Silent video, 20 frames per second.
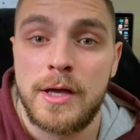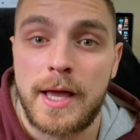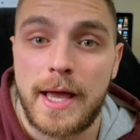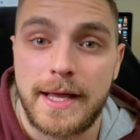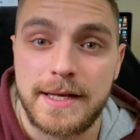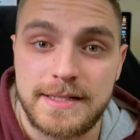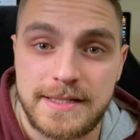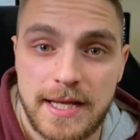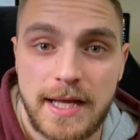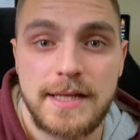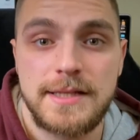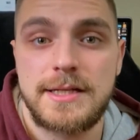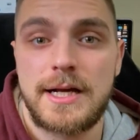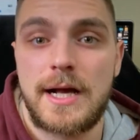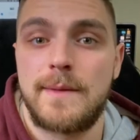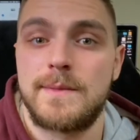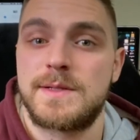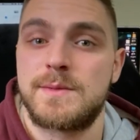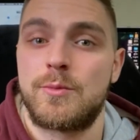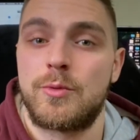and 10
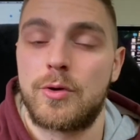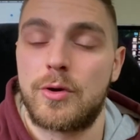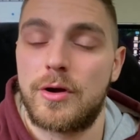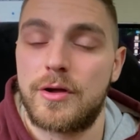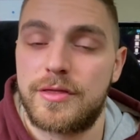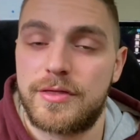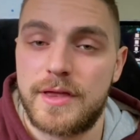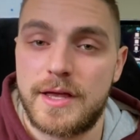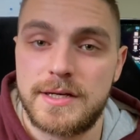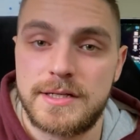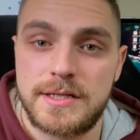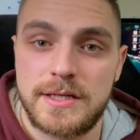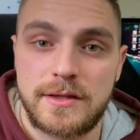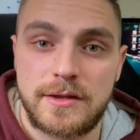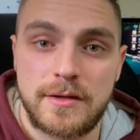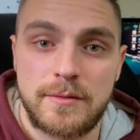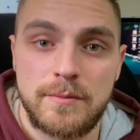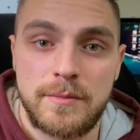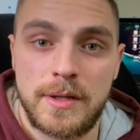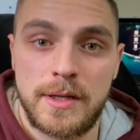times more authentic
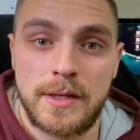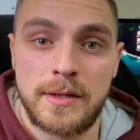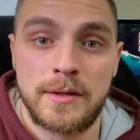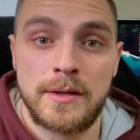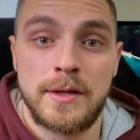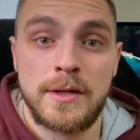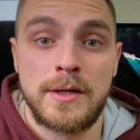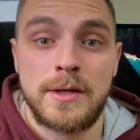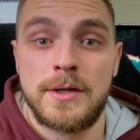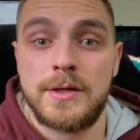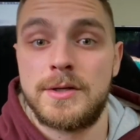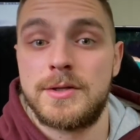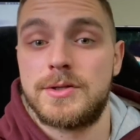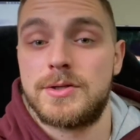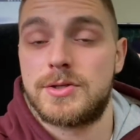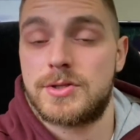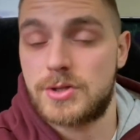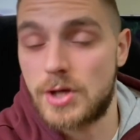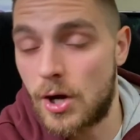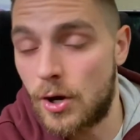than me.
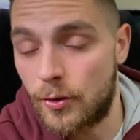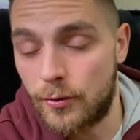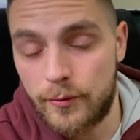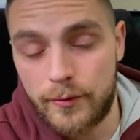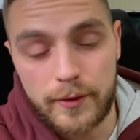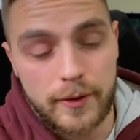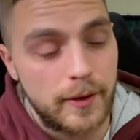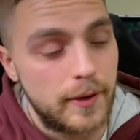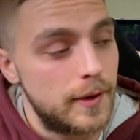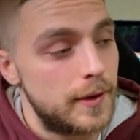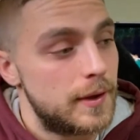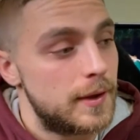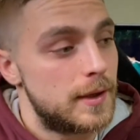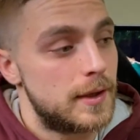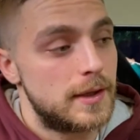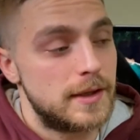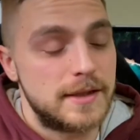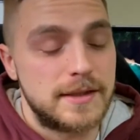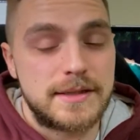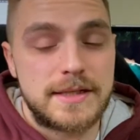So,
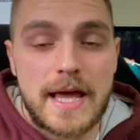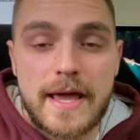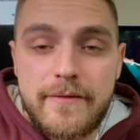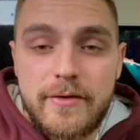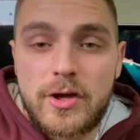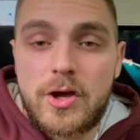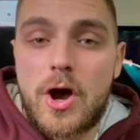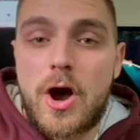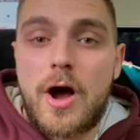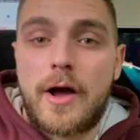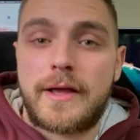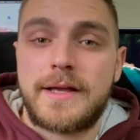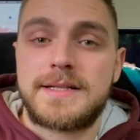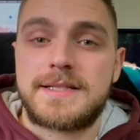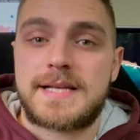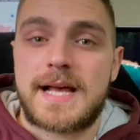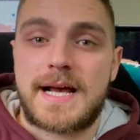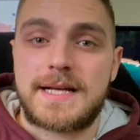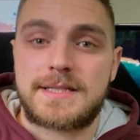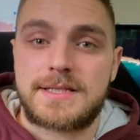David
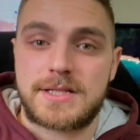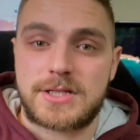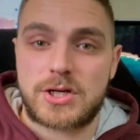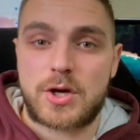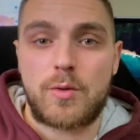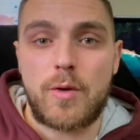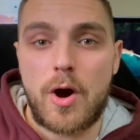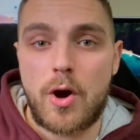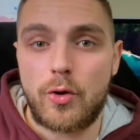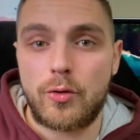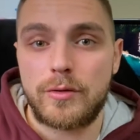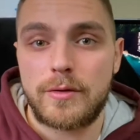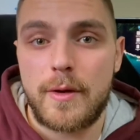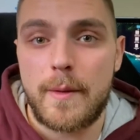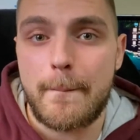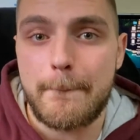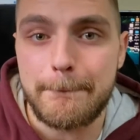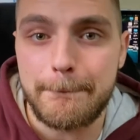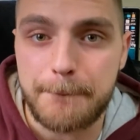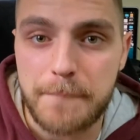Goggins has this quote,
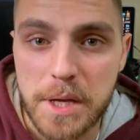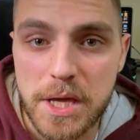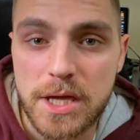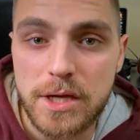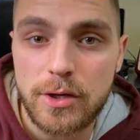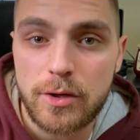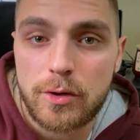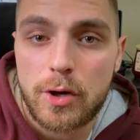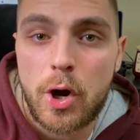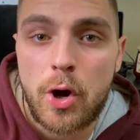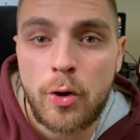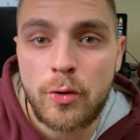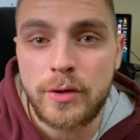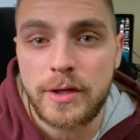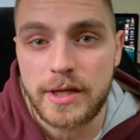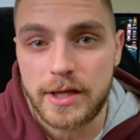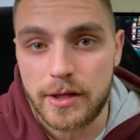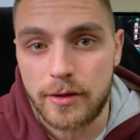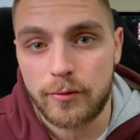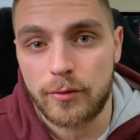be your own
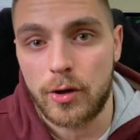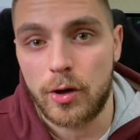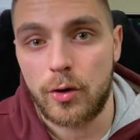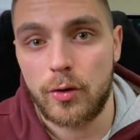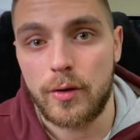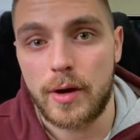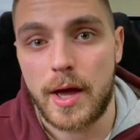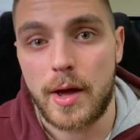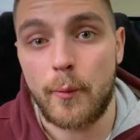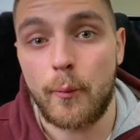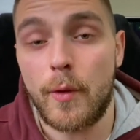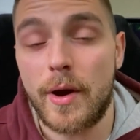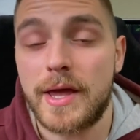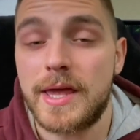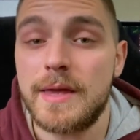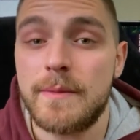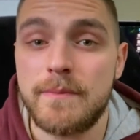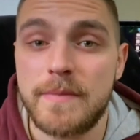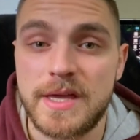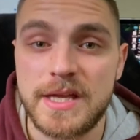hero. And what
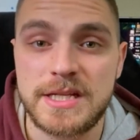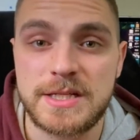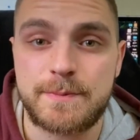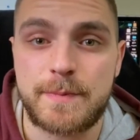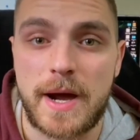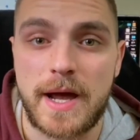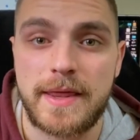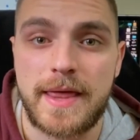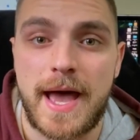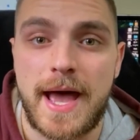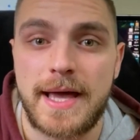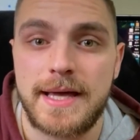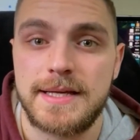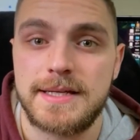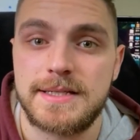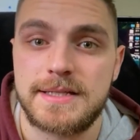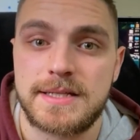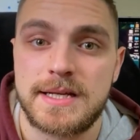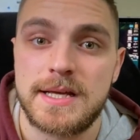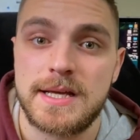he means by that
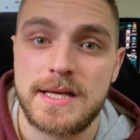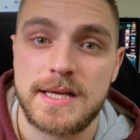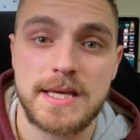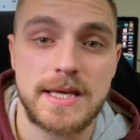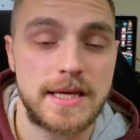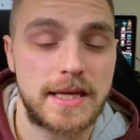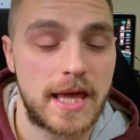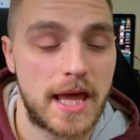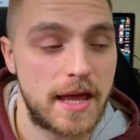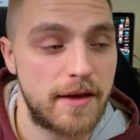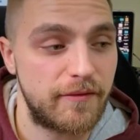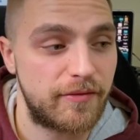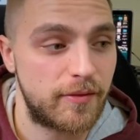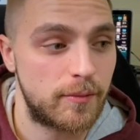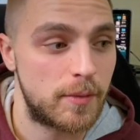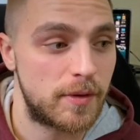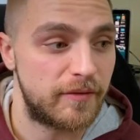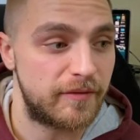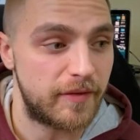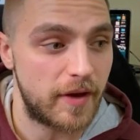is he came
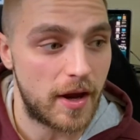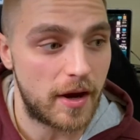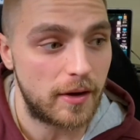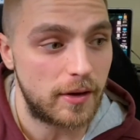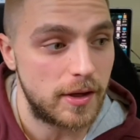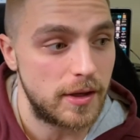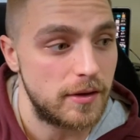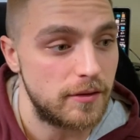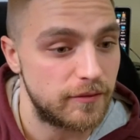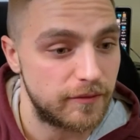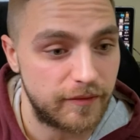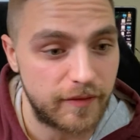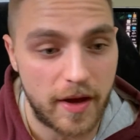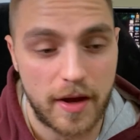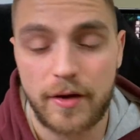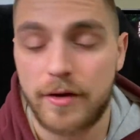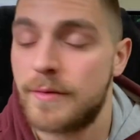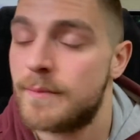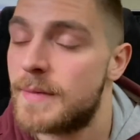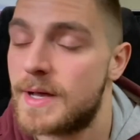from a very,
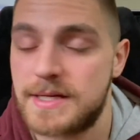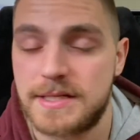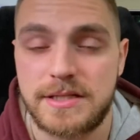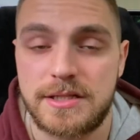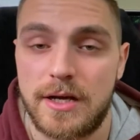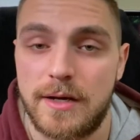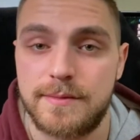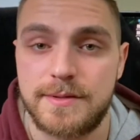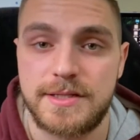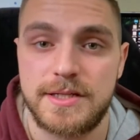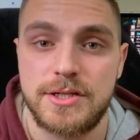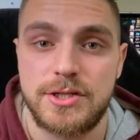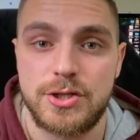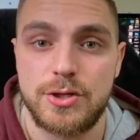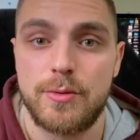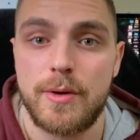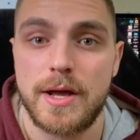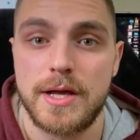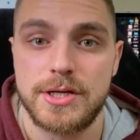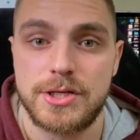very messed up
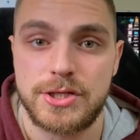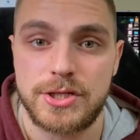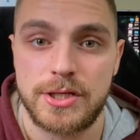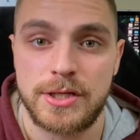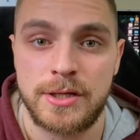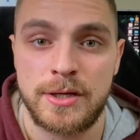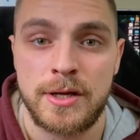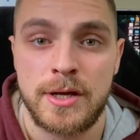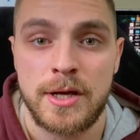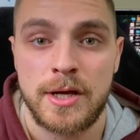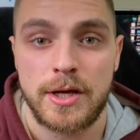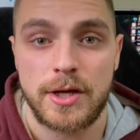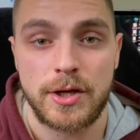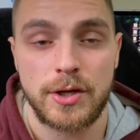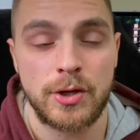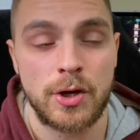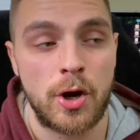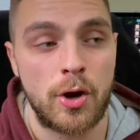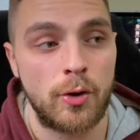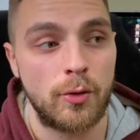situation,
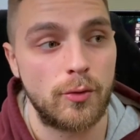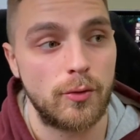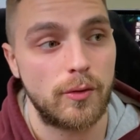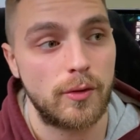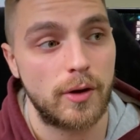you know,